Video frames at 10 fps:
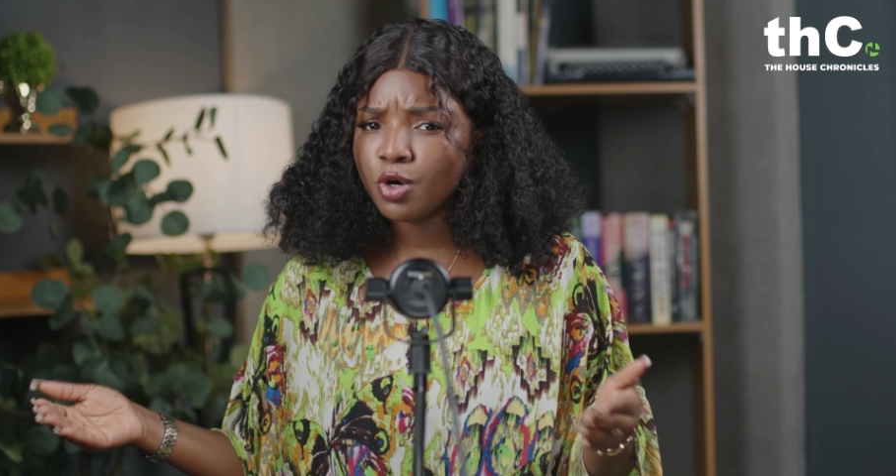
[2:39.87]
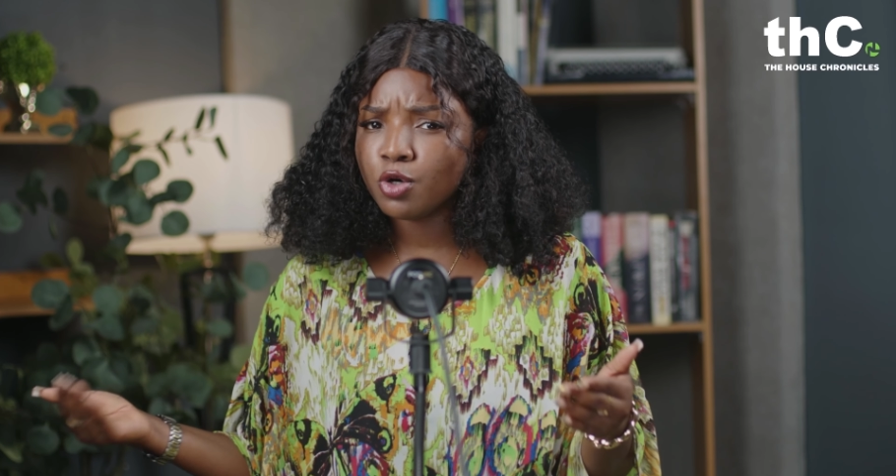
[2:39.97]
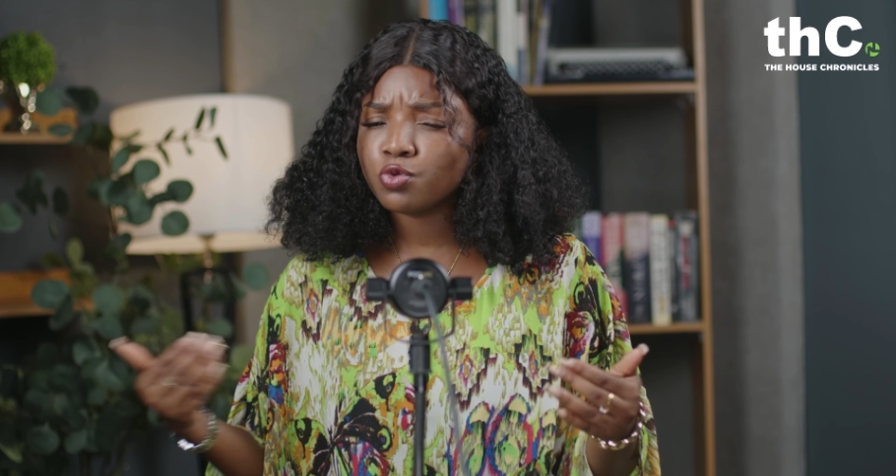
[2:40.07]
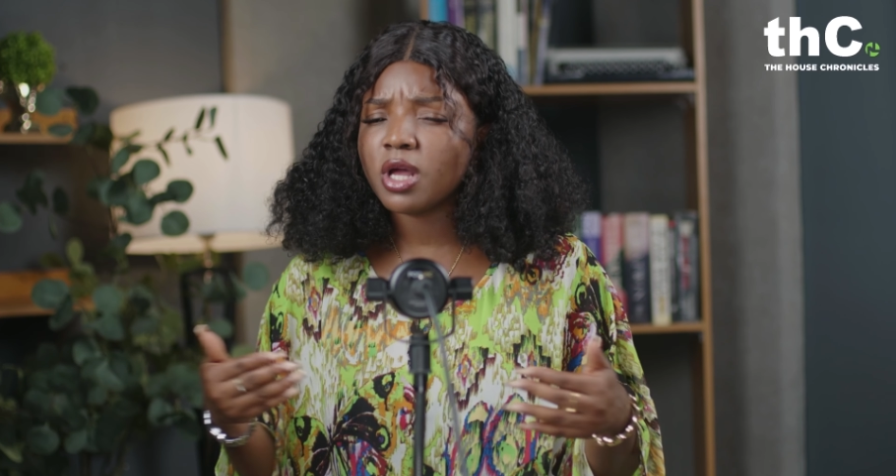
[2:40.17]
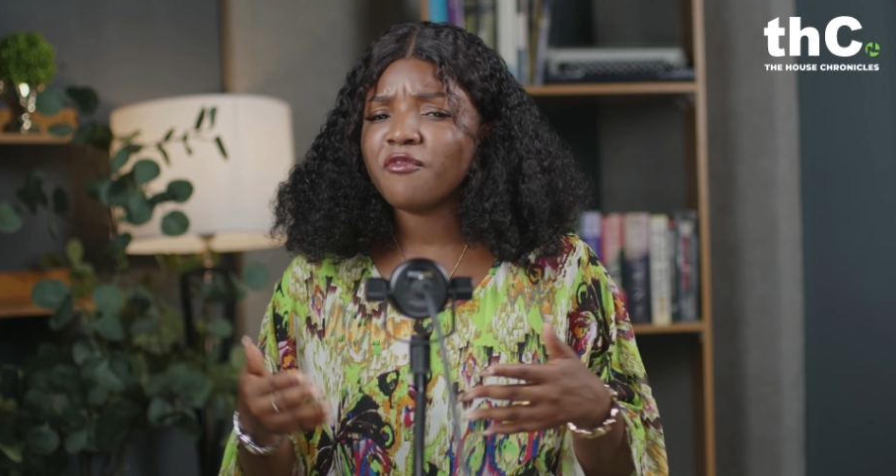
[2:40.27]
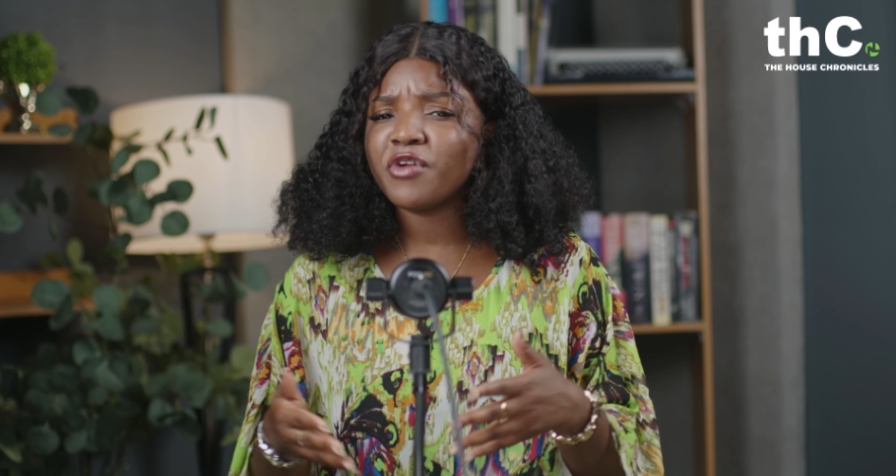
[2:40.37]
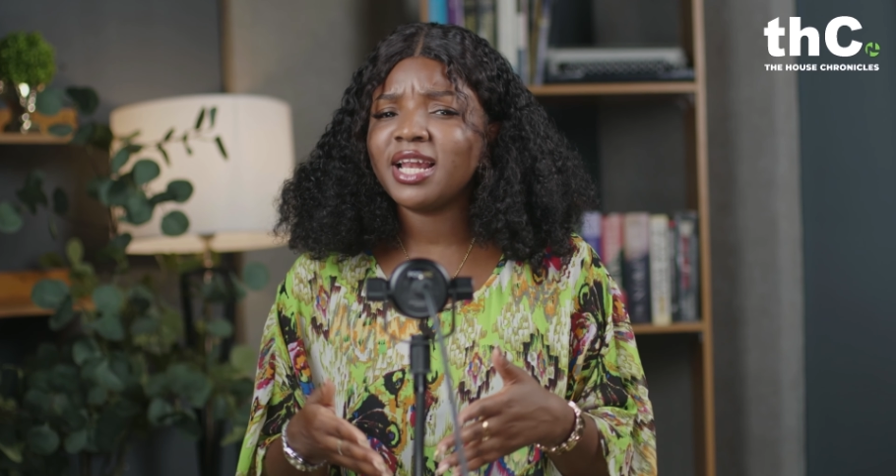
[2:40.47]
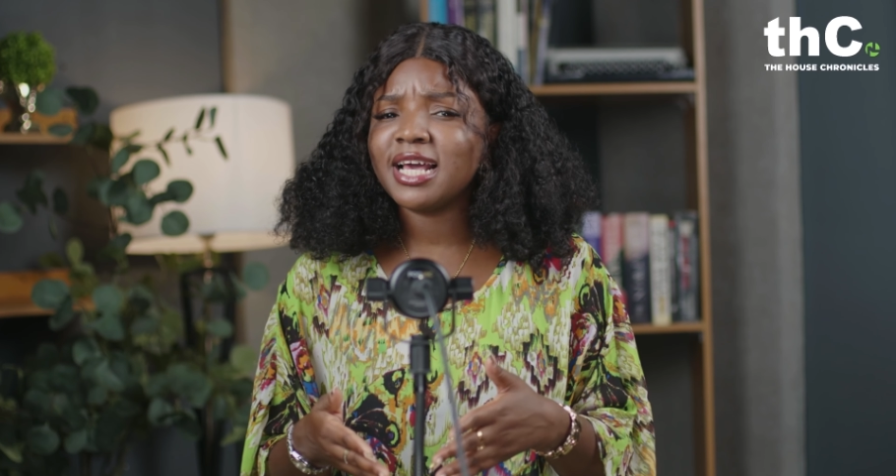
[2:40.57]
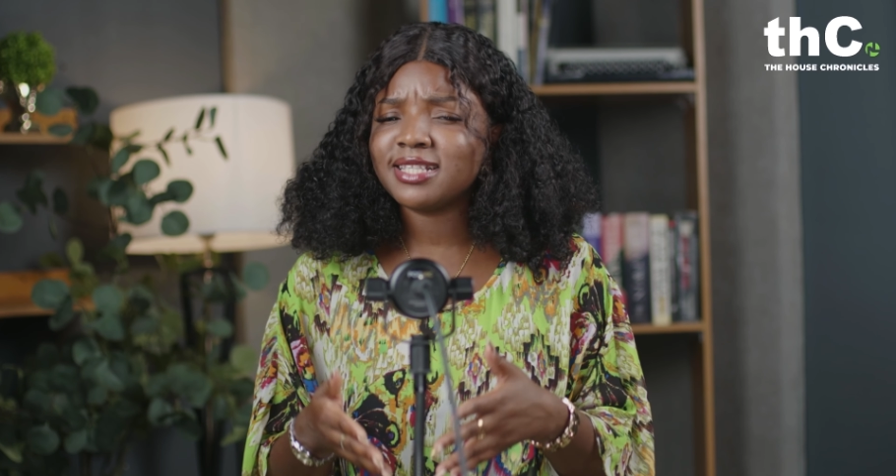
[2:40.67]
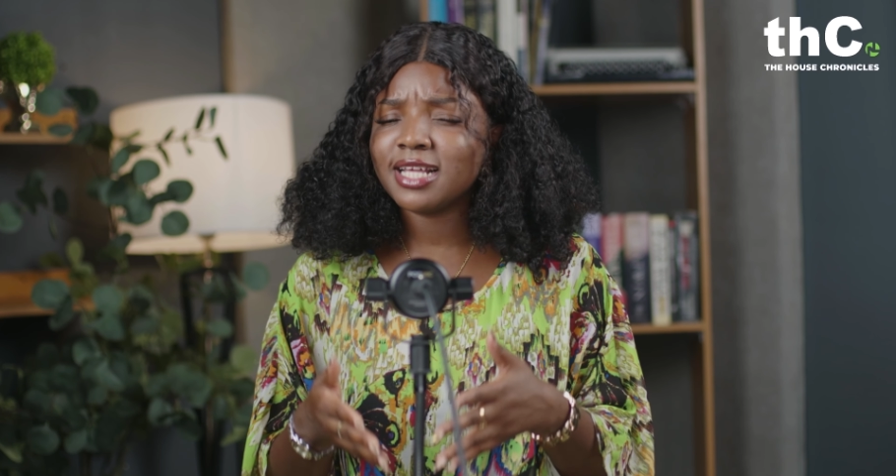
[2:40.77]
would not have
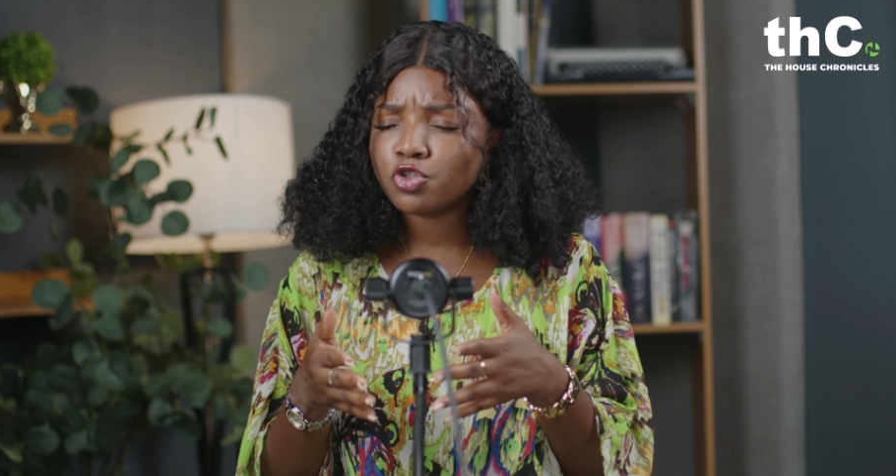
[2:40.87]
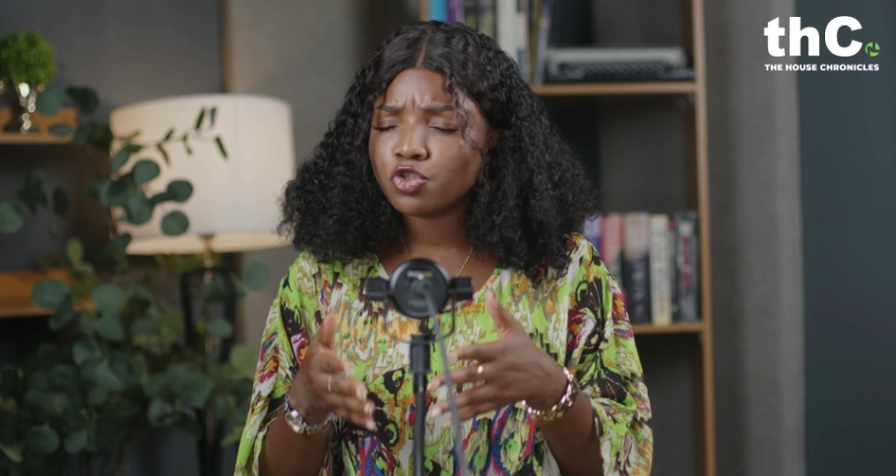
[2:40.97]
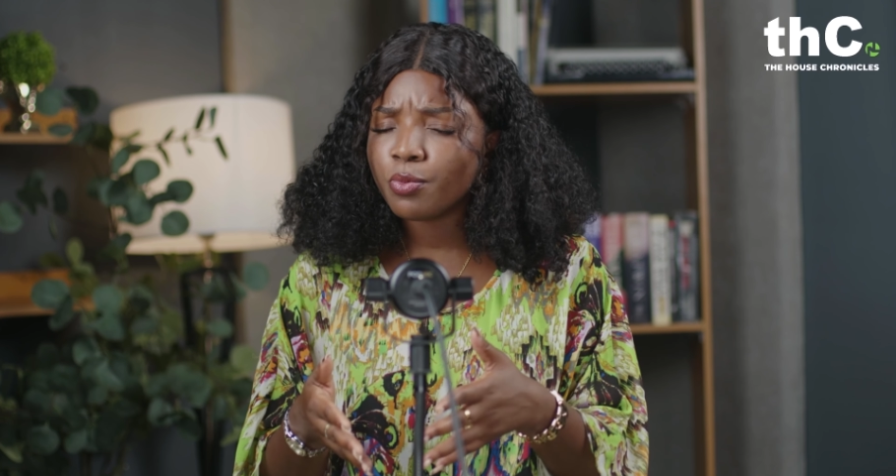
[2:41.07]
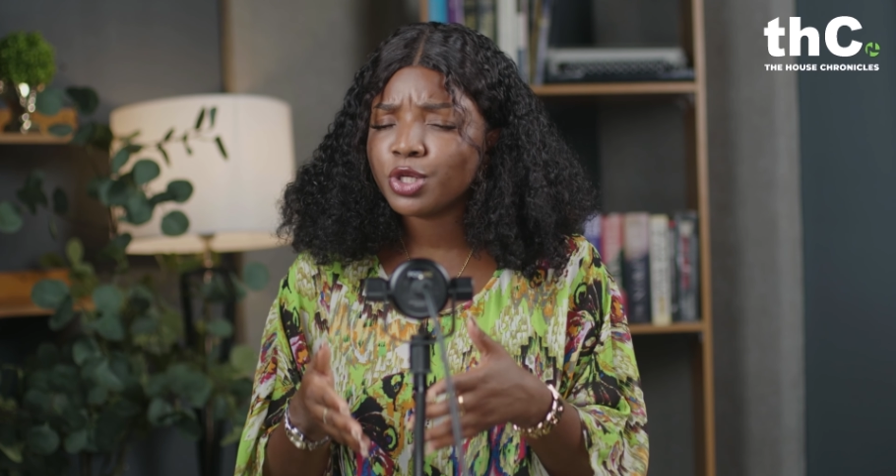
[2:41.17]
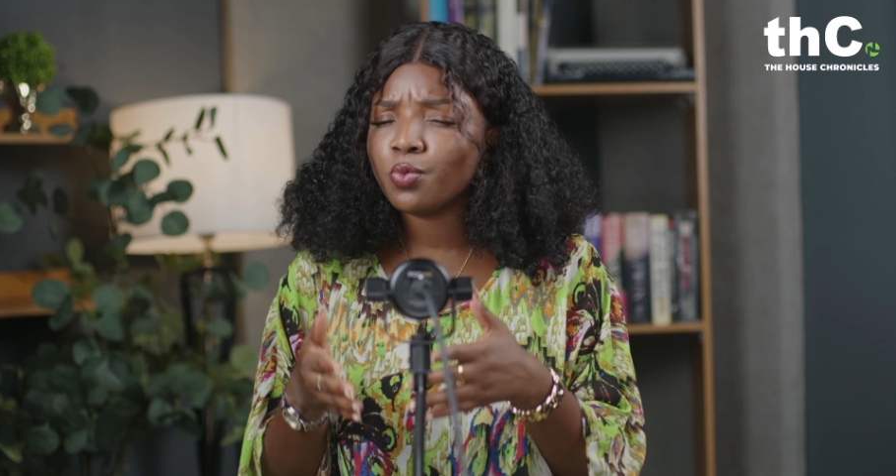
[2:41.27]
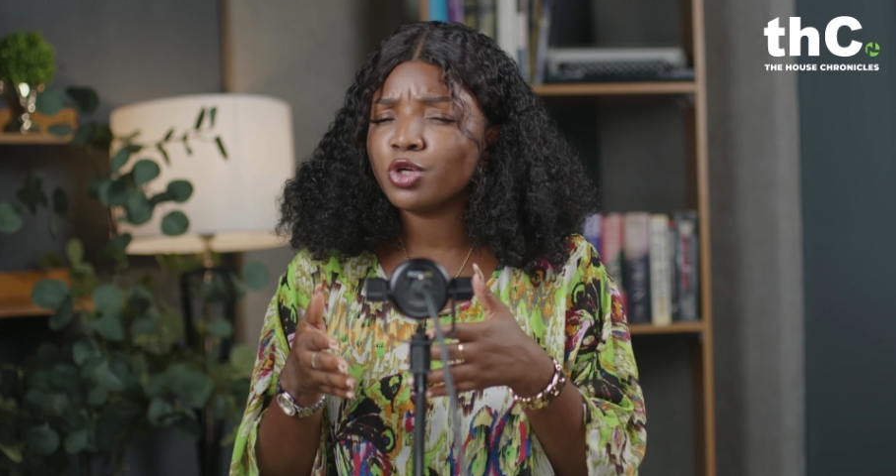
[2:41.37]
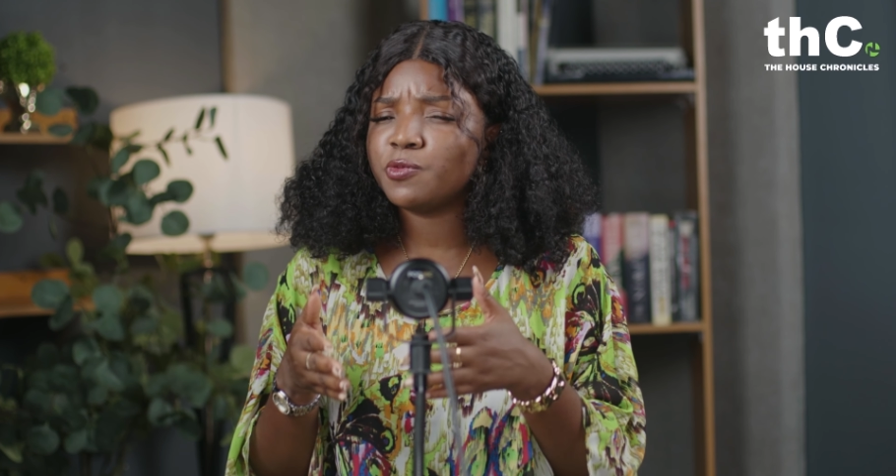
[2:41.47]
realized that somebody was